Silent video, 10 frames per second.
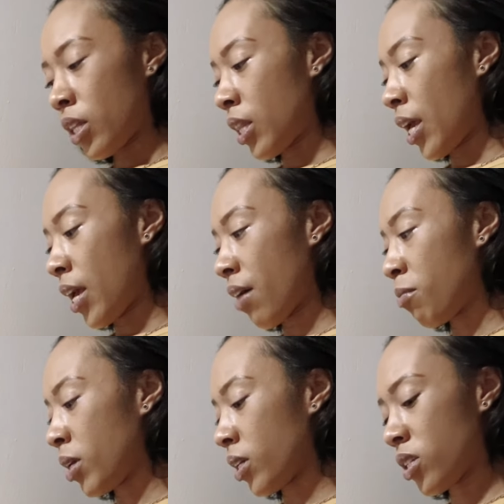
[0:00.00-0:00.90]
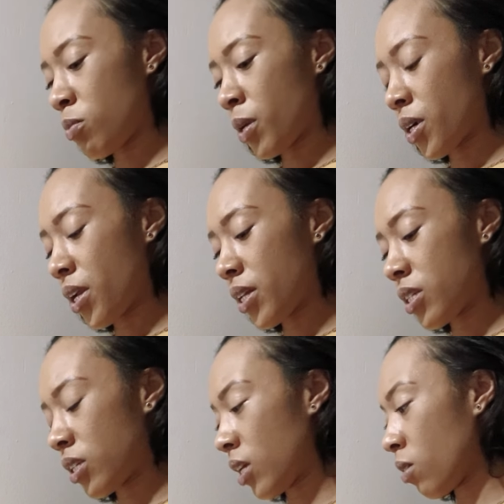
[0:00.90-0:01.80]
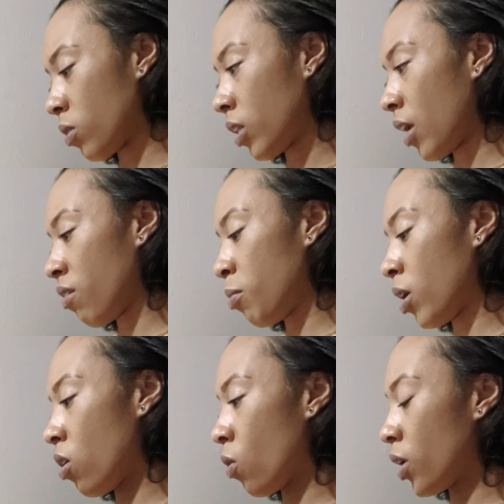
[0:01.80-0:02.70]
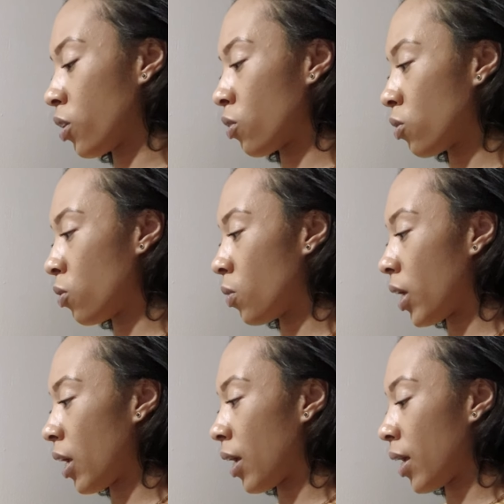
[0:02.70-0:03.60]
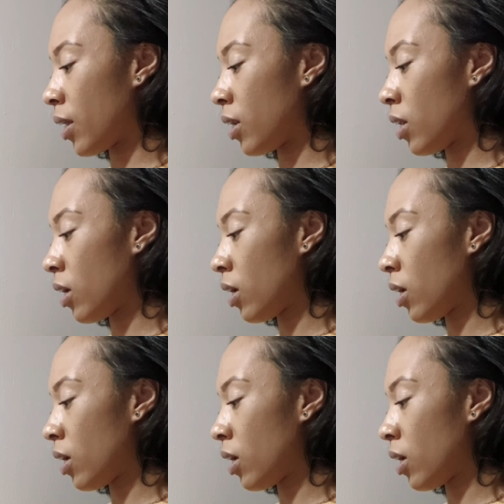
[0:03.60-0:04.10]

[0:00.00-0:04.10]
they have been experiencing, what they've been going through, and